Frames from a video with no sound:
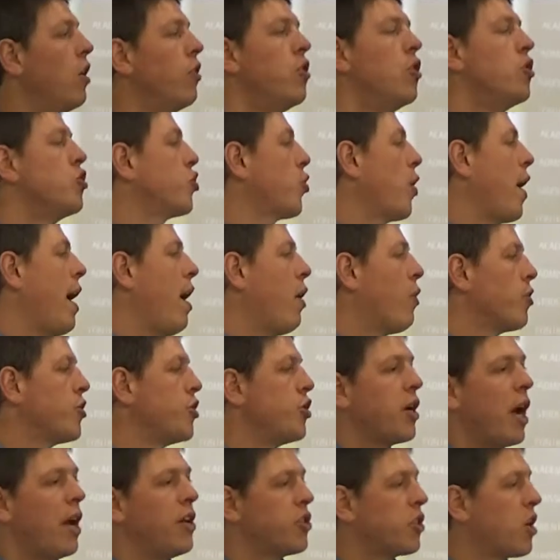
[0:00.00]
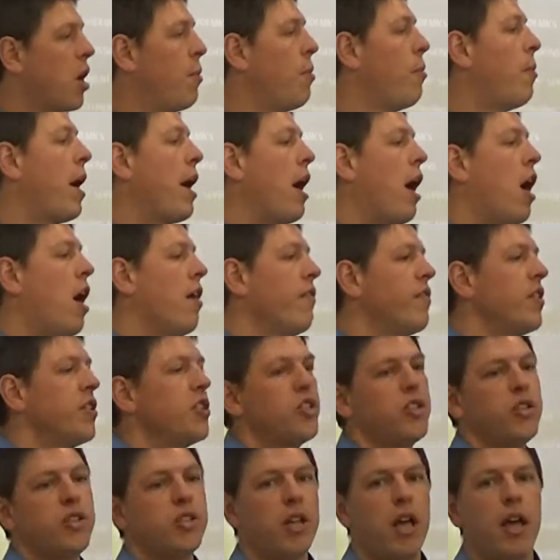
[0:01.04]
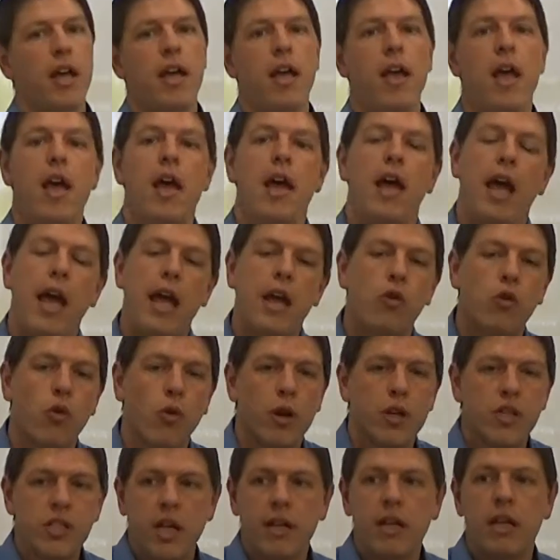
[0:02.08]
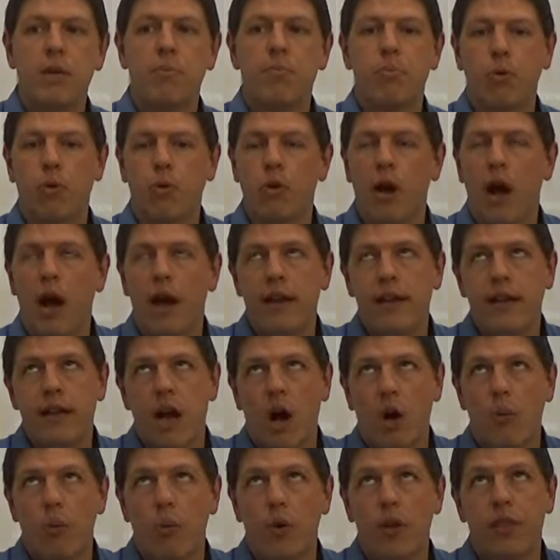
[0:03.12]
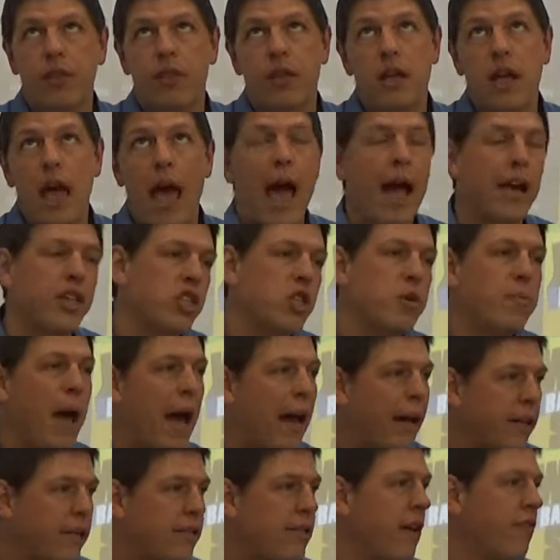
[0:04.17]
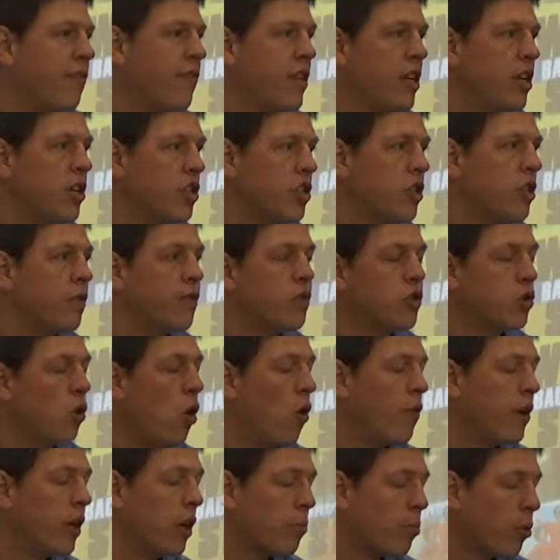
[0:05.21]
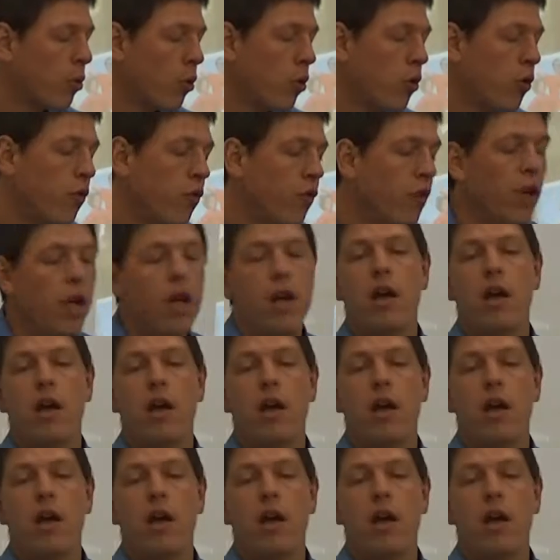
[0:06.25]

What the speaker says: Those are hours you guys come to my office, you say, hey Chris, I need help with the axiomatic definition of solving a proof.